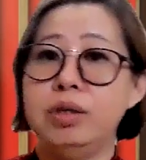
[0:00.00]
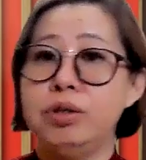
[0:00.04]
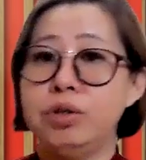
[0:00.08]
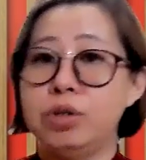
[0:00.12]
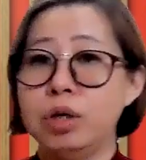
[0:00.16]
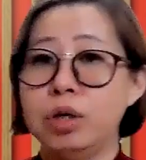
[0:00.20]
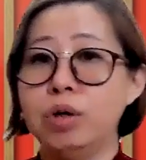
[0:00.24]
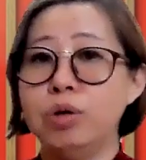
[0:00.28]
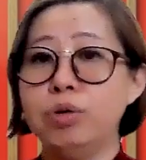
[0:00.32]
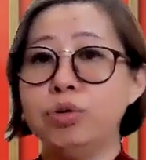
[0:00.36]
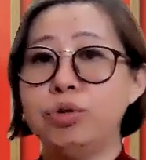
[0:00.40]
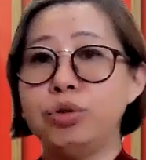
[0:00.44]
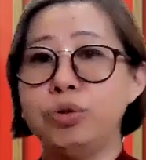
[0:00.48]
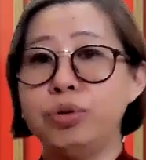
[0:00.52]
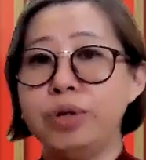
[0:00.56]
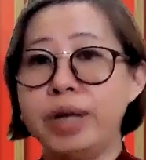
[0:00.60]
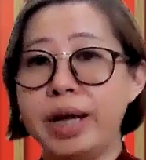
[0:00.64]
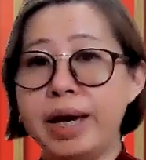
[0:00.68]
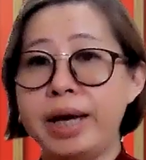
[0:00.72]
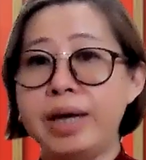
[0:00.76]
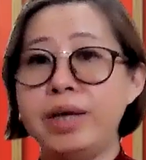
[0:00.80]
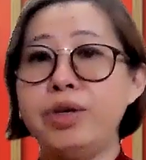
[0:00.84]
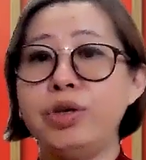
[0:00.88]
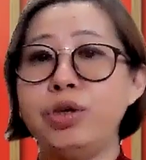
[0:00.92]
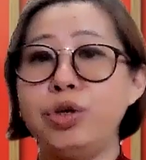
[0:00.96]
So
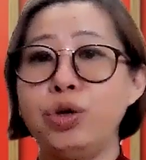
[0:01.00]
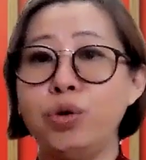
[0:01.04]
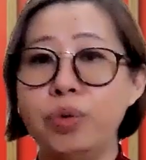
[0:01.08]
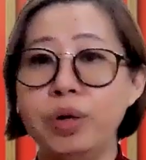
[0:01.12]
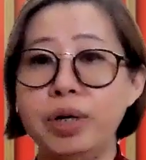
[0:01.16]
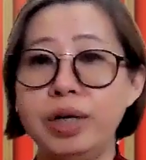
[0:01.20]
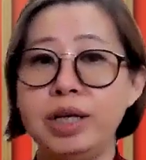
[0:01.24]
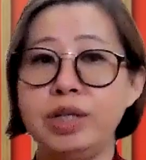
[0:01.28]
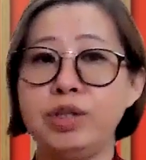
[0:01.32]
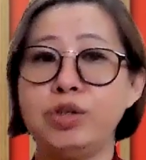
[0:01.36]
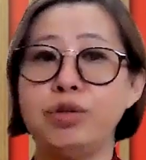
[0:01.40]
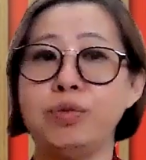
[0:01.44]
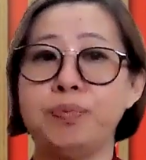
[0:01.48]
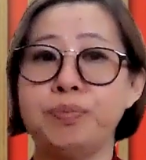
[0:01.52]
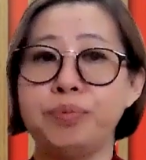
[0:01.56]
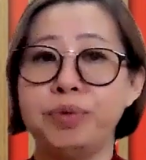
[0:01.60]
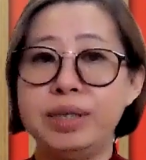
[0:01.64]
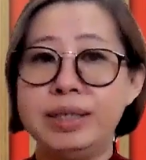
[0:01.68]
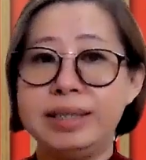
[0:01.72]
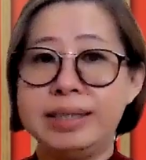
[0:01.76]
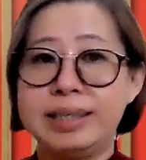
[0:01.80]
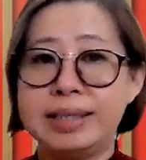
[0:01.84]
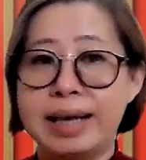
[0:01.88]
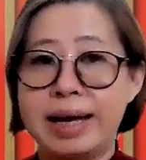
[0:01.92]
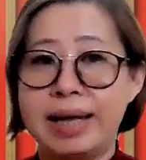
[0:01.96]
today, you will need to
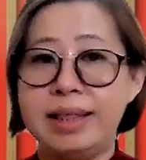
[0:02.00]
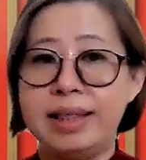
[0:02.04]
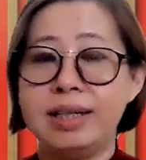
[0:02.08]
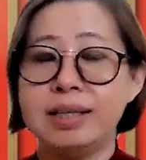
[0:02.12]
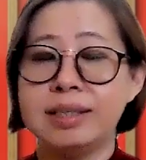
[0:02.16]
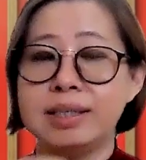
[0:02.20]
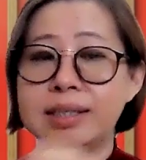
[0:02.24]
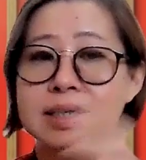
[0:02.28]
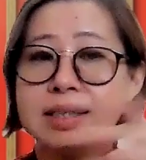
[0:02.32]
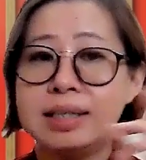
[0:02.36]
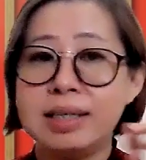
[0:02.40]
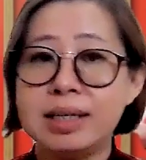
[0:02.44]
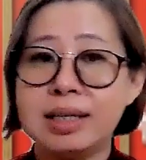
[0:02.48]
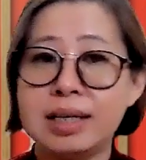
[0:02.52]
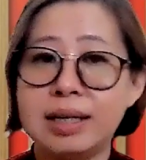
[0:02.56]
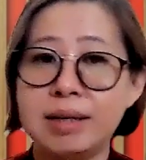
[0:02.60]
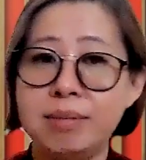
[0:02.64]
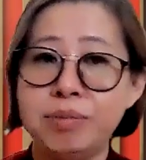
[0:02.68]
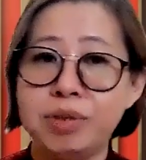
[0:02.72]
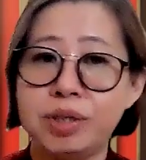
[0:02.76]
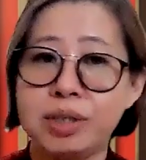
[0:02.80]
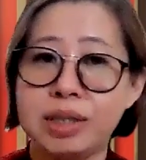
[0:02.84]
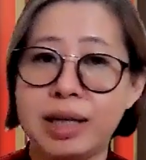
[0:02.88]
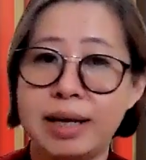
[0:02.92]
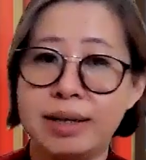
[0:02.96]
present the
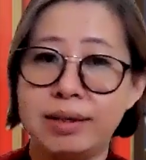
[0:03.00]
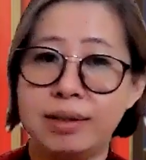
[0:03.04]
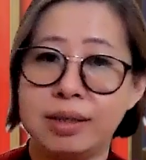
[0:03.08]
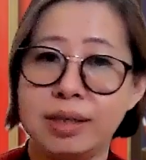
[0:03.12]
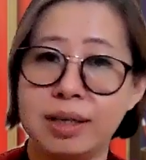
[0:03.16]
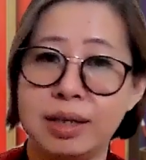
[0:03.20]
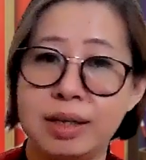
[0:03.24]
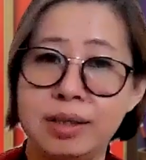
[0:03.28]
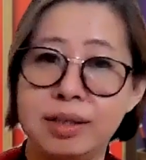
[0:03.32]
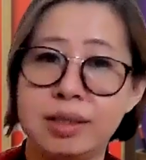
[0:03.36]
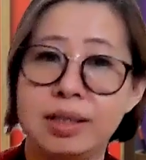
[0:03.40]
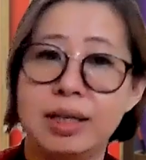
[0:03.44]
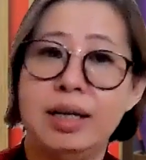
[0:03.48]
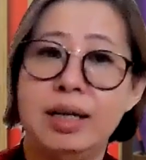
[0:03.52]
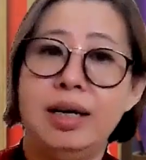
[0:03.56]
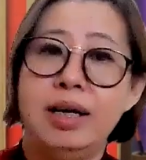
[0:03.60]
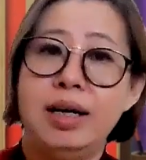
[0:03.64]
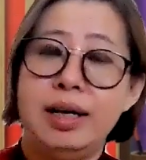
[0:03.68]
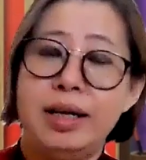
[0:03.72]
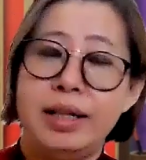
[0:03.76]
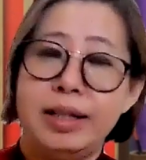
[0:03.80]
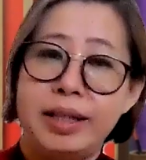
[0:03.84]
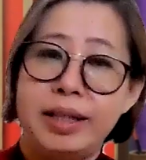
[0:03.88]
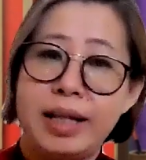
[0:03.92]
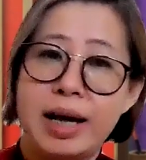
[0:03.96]
circumstances
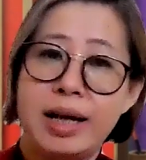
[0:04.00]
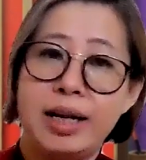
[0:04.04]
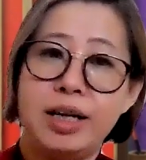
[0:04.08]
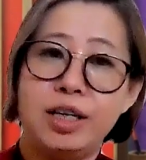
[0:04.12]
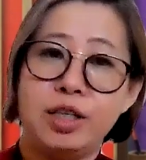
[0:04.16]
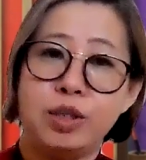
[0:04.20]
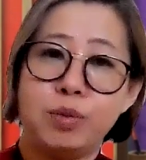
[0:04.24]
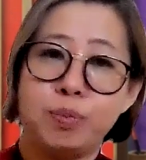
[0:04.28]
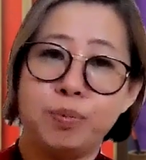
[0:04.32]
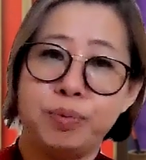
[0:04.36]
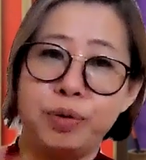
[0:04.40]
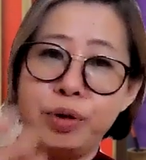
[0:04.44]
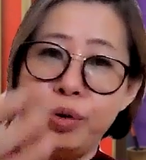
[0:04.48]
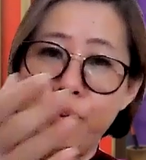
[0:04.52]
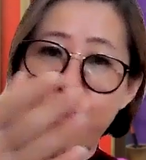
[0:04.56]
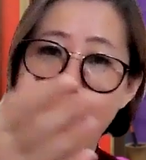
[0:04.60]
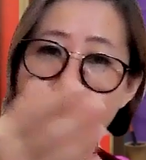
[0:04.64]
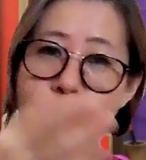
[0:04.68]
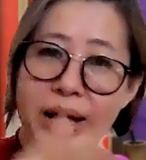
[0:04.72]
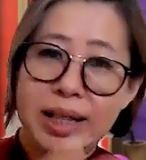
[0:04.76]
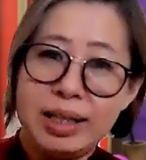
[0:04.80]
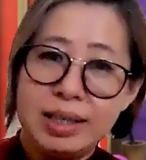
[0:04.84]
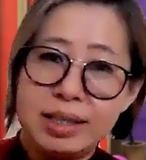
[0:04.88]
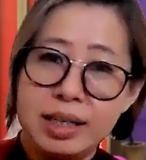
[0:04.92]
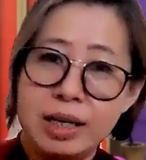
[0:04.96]
that is
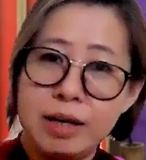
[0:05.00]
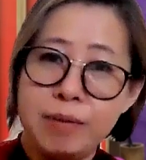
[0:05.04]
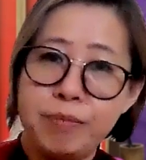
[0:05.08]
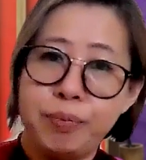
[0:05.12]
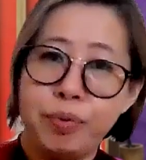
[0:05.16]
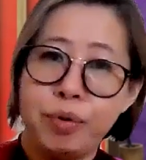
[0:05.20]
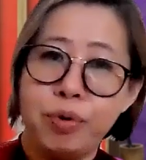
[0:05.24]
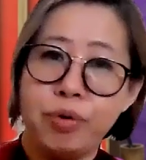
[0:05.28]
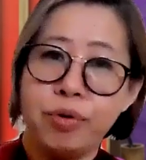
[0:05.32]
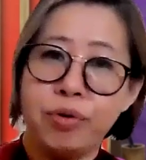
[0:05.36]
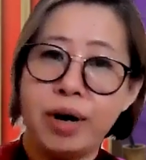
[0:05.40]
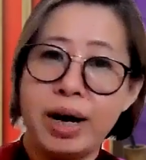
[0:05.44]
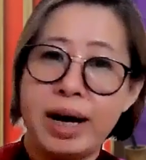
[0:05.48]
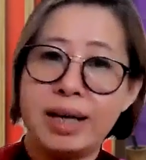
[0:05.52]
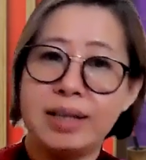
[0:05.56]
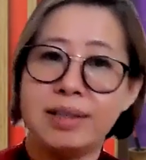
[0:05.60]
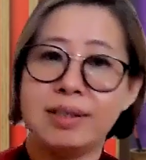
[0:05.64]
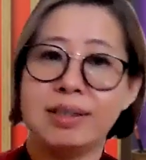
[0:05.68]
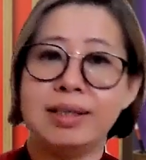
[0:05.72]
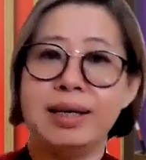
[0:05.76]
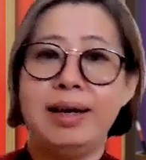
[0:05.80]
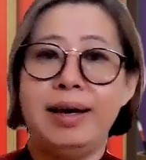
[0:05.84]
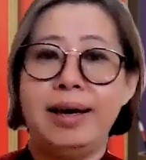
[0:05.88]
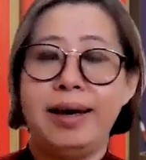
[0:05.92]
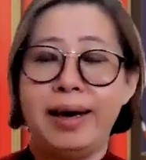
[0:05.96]
preventing
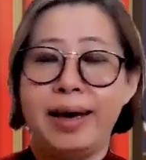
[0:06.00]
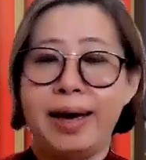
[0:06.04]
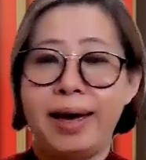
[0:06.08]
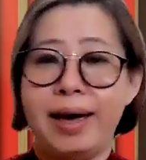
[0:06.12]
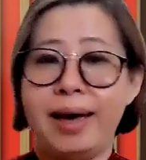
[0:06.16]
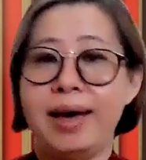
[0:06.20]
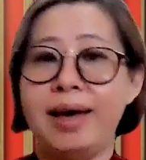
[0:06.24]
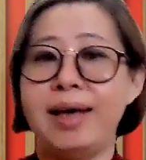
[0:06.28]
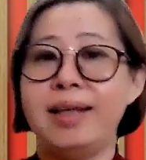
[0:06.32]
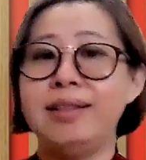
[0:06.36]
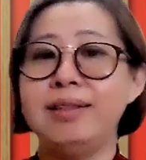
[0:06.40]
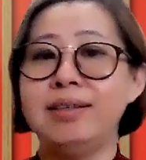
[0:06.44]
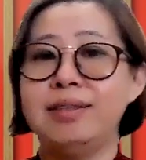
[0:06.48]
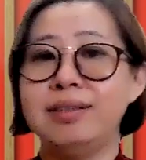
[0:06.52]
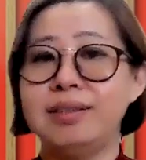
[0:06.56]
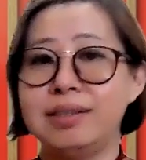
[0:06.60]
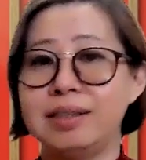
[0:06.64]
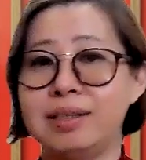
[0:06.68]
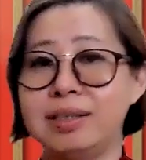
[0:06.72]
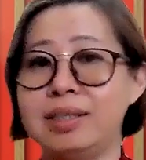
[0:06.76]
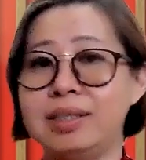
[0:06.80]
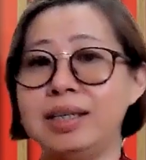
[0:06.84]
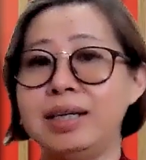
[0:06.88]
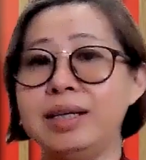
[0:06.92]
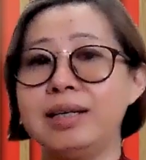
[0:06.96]
progress and
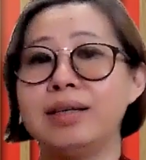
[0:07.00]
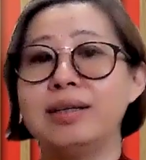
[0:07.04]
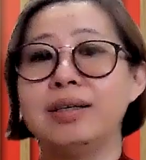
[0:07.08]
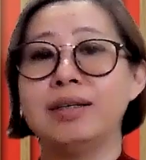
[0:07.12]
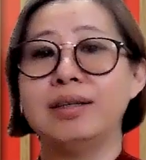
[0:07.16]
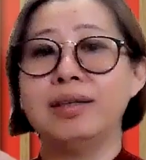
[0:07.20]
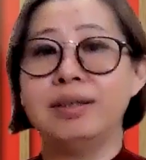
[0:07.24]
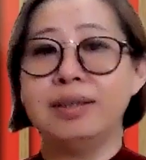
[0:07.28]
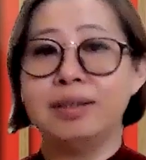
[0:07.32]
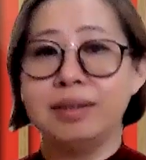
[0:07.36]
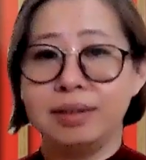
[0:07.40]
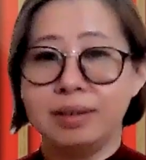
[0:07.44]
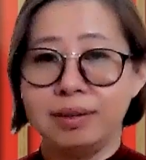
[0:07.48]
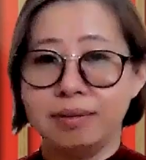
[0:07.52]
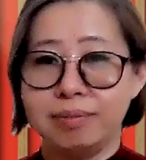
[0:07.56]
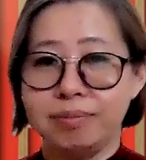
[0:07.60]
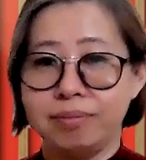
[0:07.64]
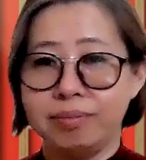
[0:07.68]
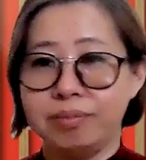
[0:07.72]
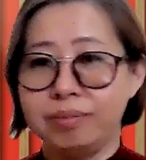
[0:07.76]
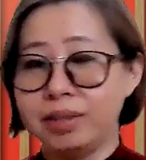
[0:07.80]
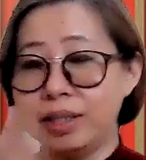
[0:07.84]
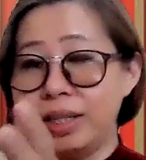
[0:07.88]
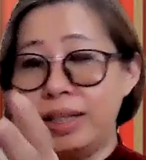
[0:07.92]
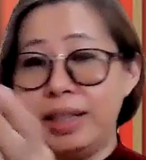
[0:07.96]
seek
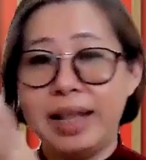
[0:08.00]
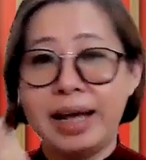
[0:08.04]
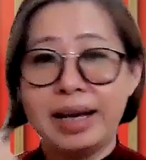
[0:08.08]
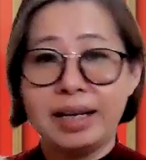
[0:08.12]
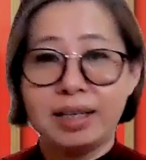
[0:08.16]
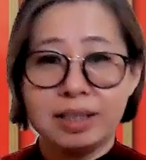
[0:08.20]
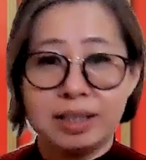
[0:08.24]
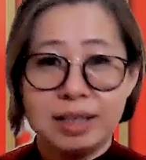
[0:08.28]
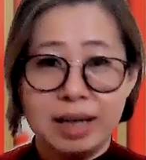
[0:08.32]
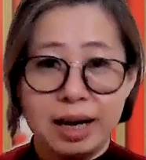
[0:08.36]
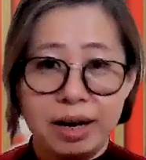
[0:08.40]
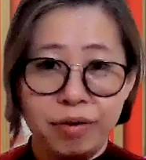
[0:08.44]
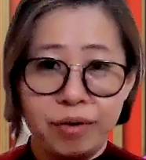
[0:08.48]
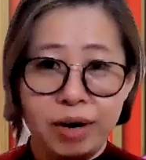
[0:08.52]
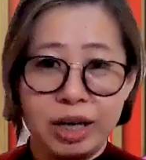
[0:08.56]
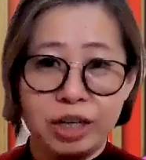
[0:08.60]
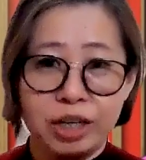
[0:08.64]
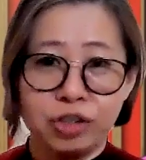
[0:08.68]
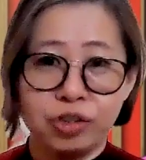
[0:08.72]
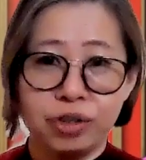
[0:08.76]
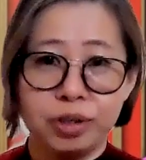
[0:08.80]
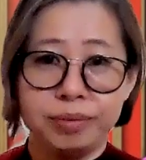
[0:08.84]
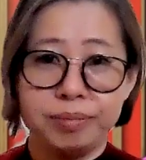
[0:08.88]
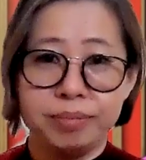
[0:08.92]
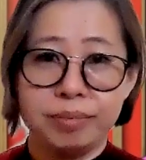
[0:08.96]
the next
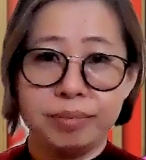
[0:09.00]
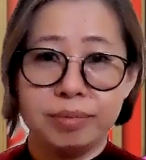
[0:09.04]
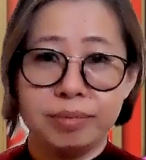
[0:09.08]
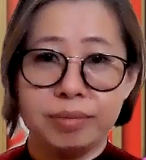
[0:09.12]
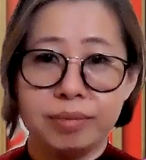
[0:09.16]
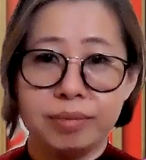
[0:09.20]
direction.